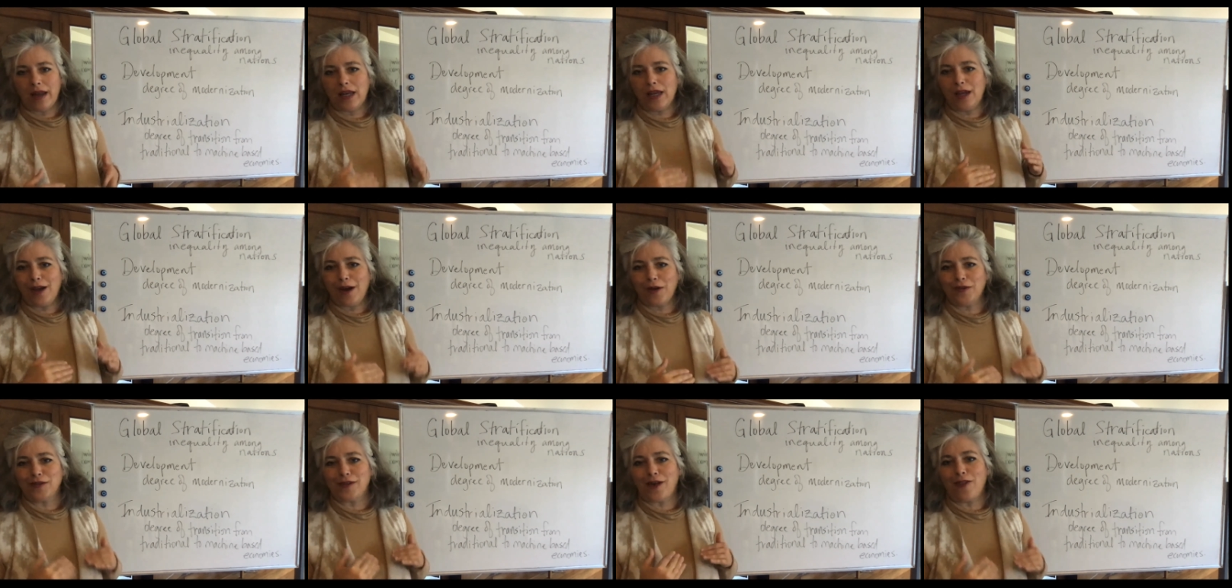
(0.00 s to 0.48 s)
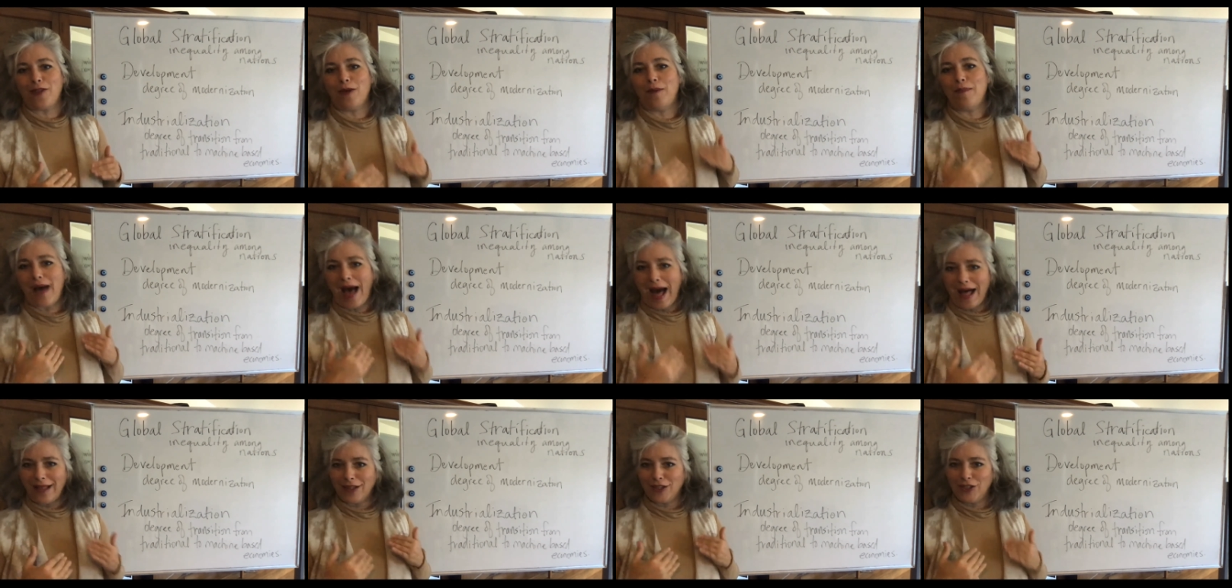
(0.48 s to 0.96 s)
goes on the
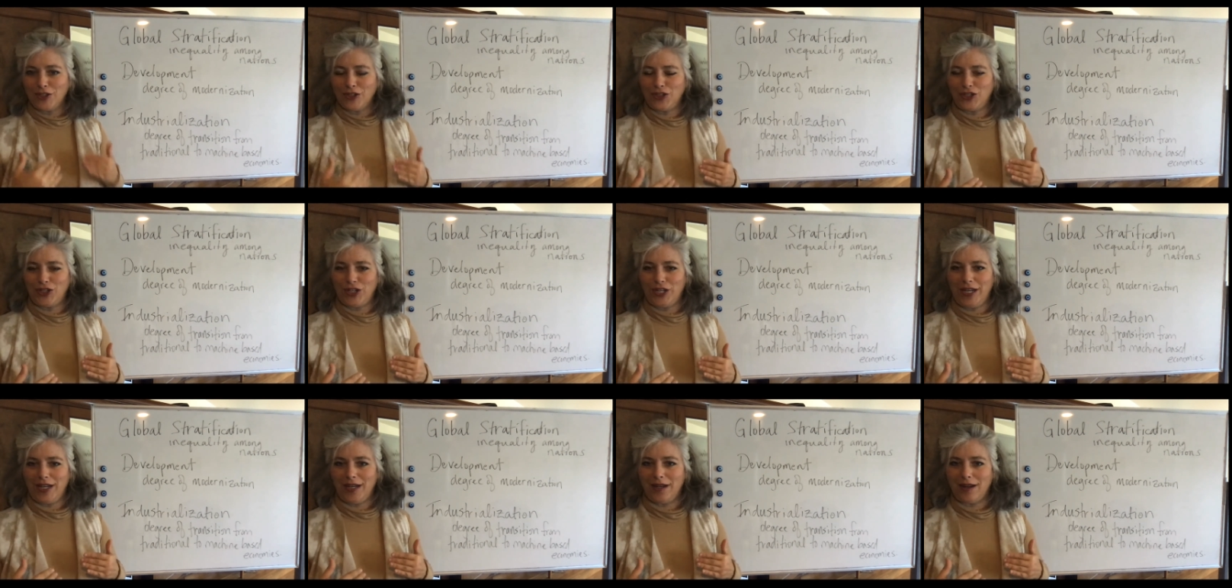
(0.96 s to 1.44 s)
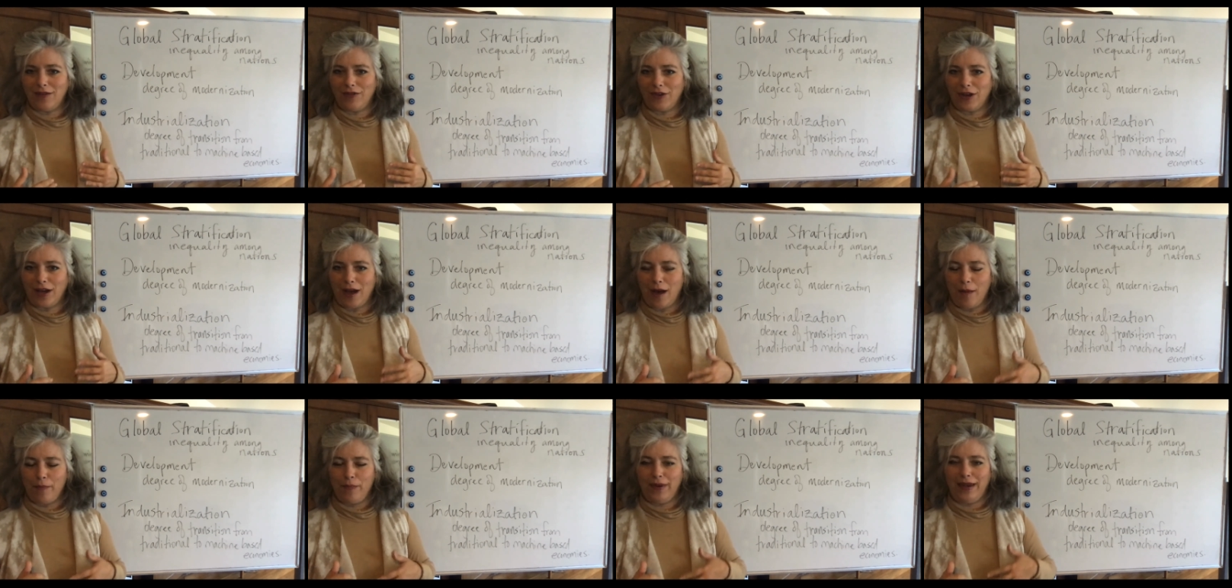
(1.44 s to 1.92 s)
balance sheet of a
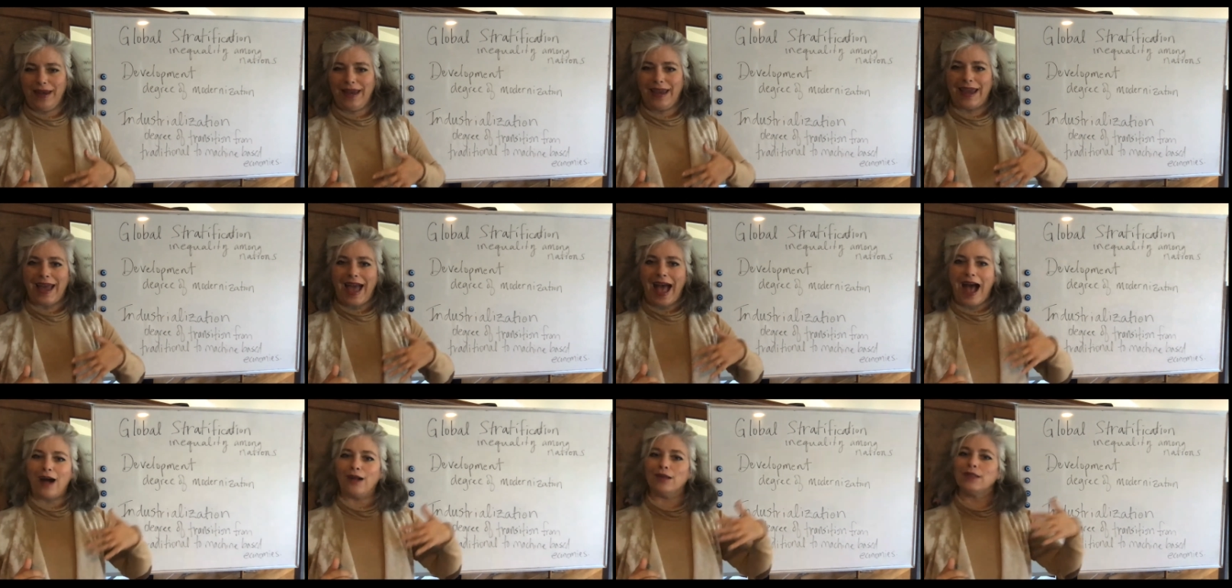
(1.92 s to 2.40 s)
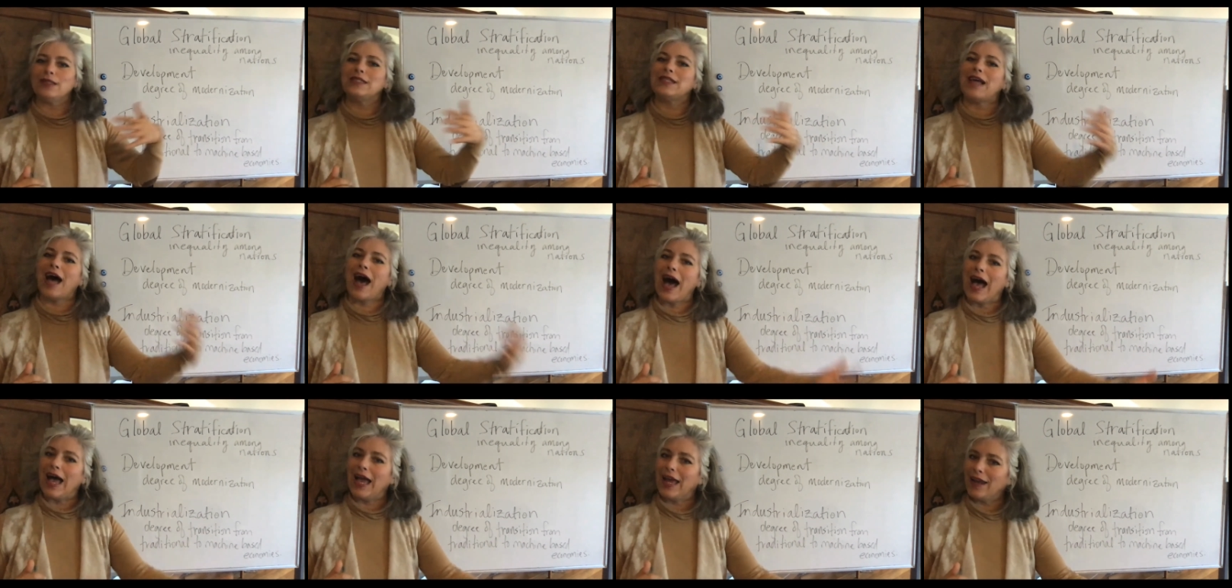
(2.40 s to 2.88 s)
company
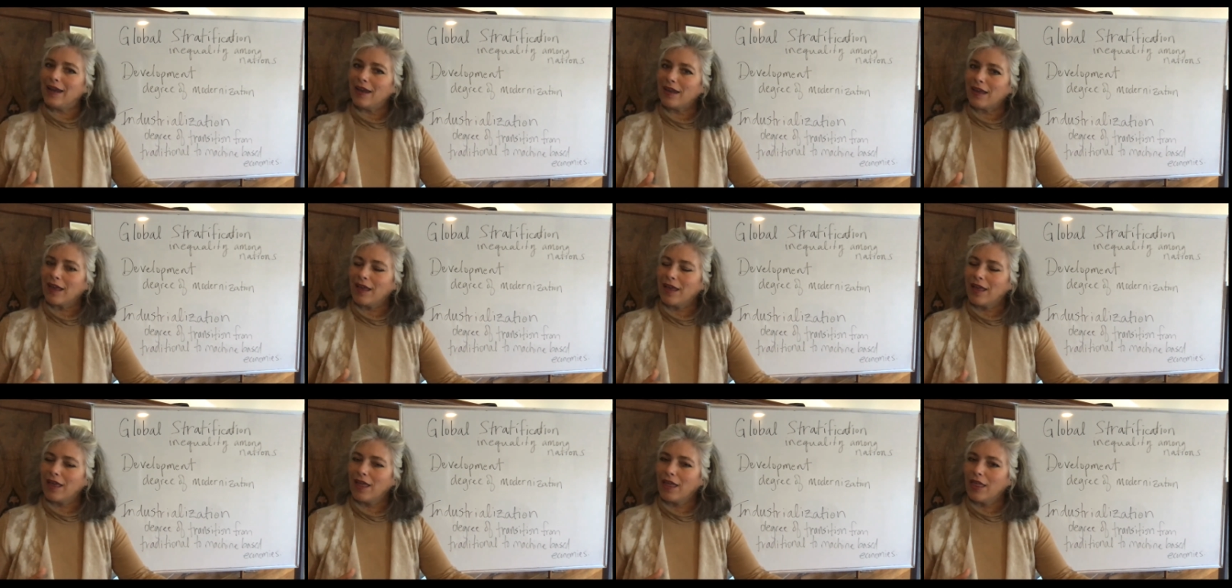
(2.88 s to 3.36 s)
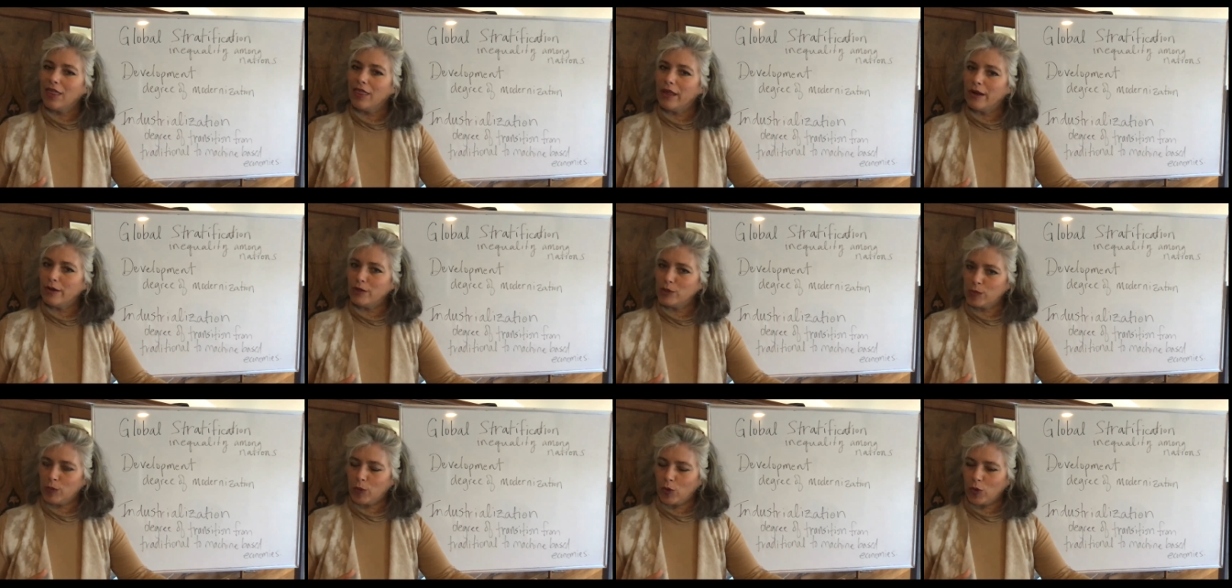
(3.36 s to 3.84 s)
outside
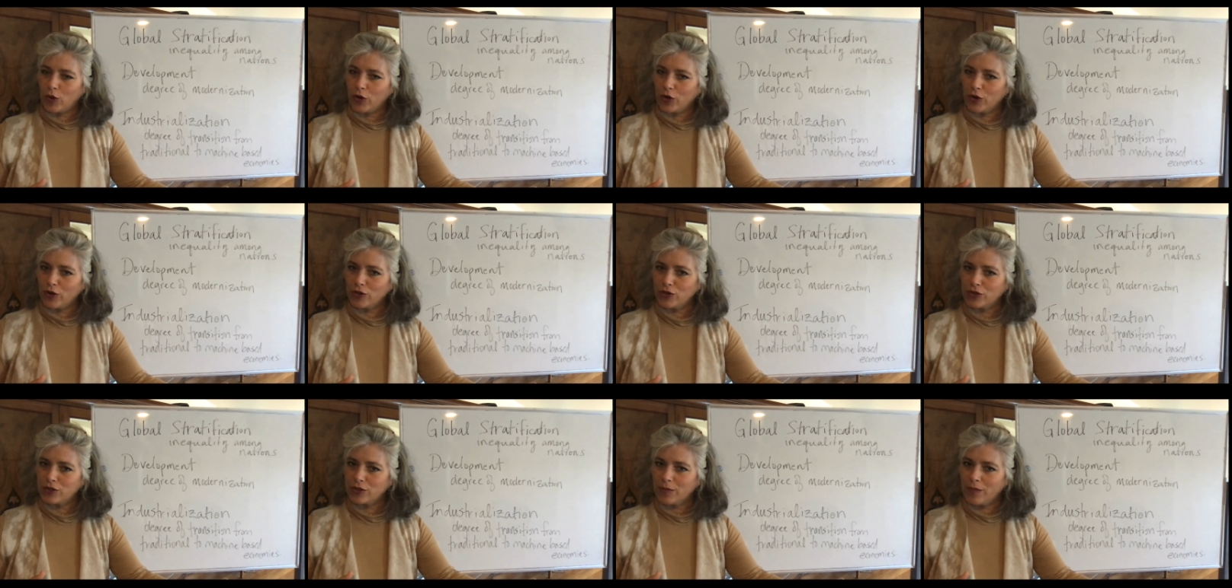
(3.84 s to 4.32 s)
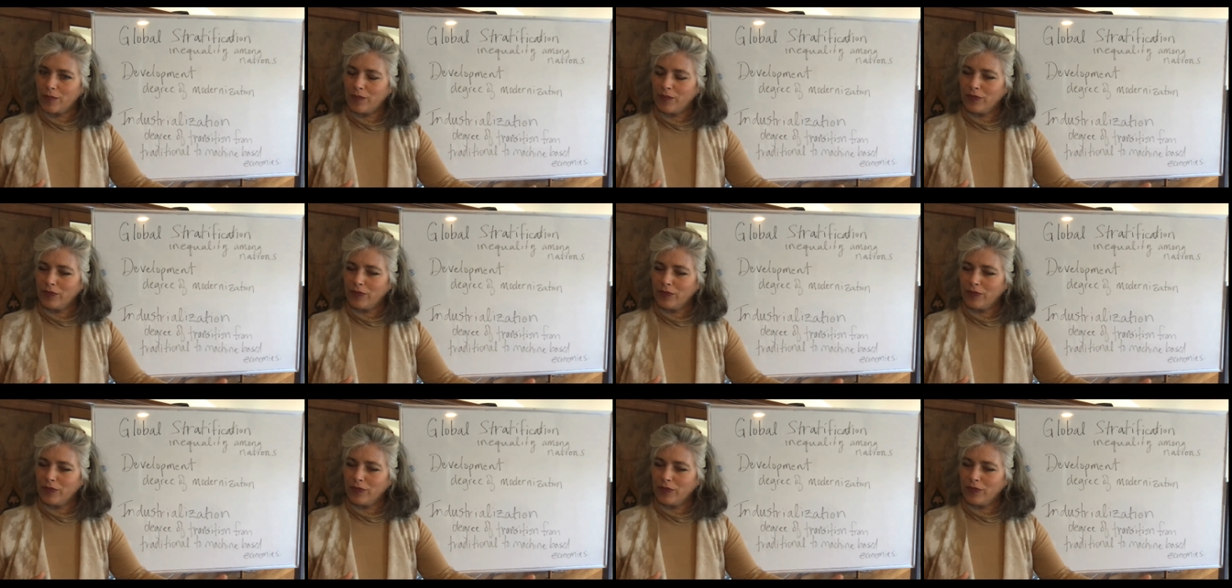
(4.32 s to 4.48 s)
those borders.